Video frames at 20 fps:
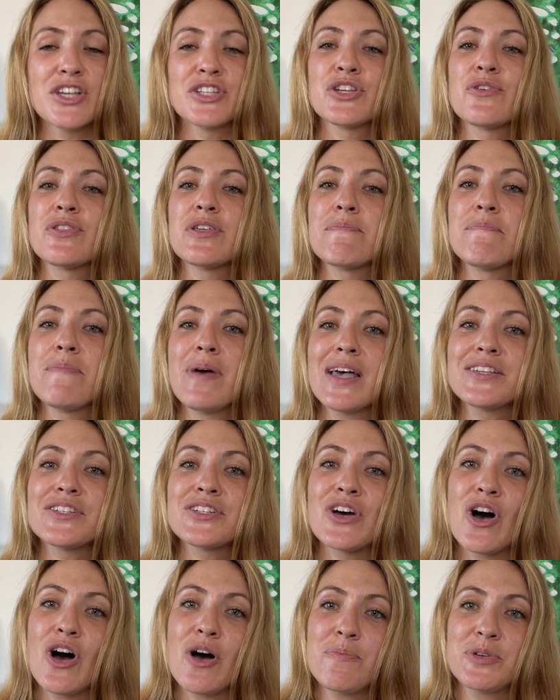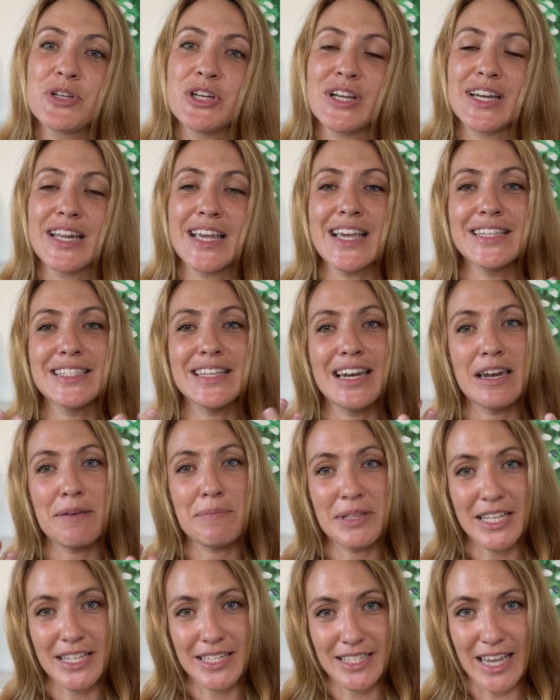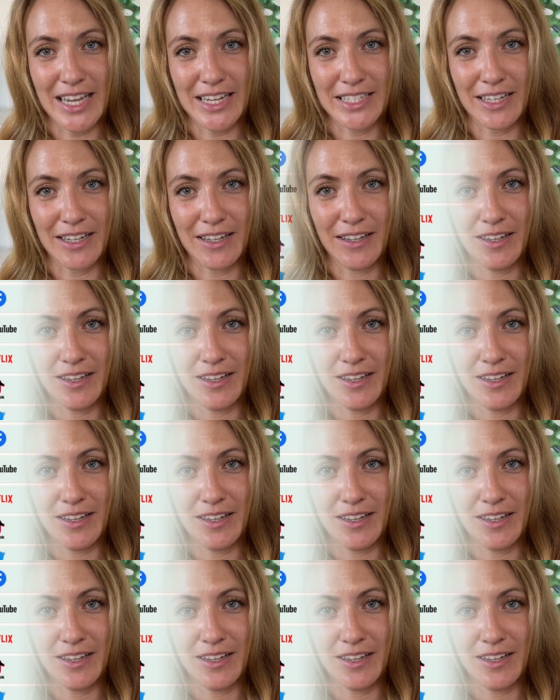so the best option is unlimited data.